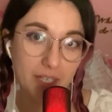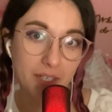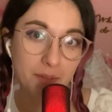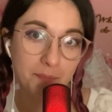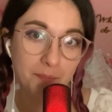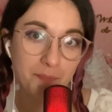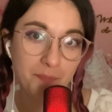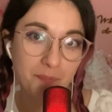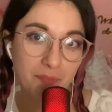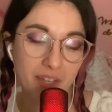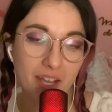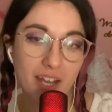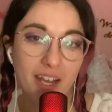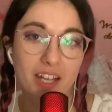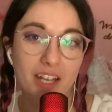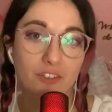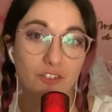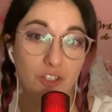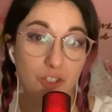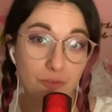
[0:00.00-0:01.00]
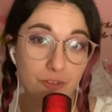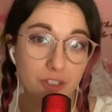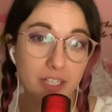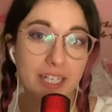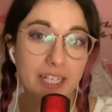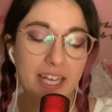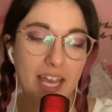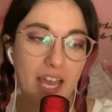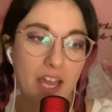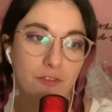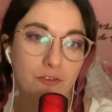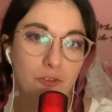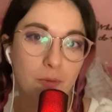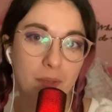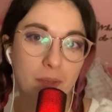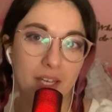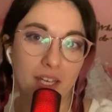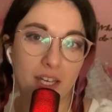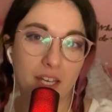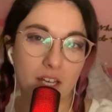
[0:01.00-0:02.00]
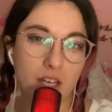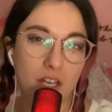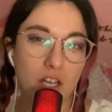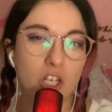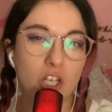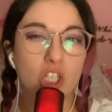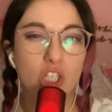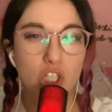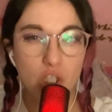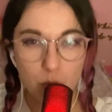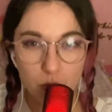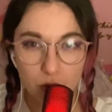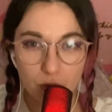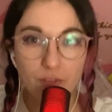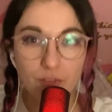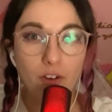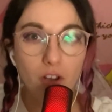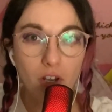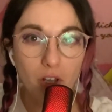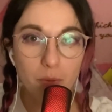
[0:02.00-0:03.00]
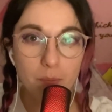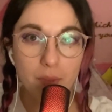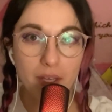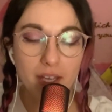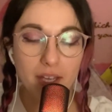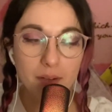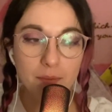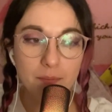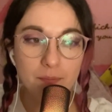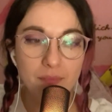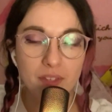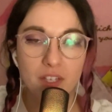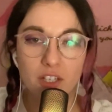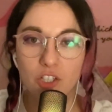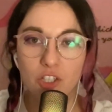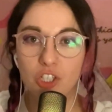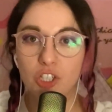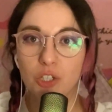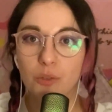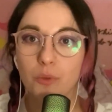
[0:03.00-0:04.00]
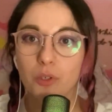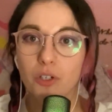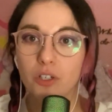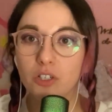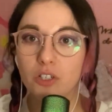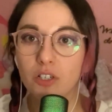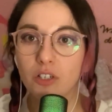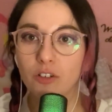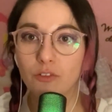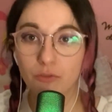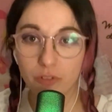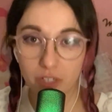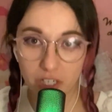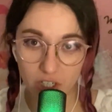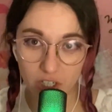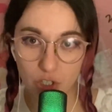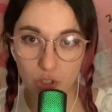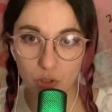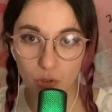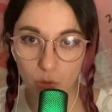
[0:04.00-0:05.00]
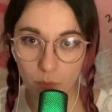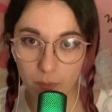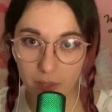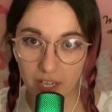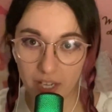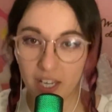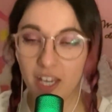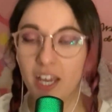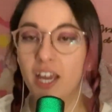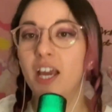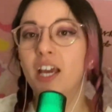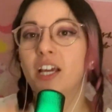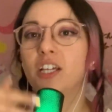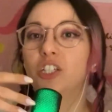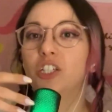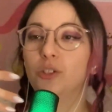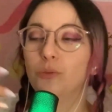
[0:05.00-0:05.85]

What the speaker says: loved me and if she really cared for me, she would follow me. She would reassure me.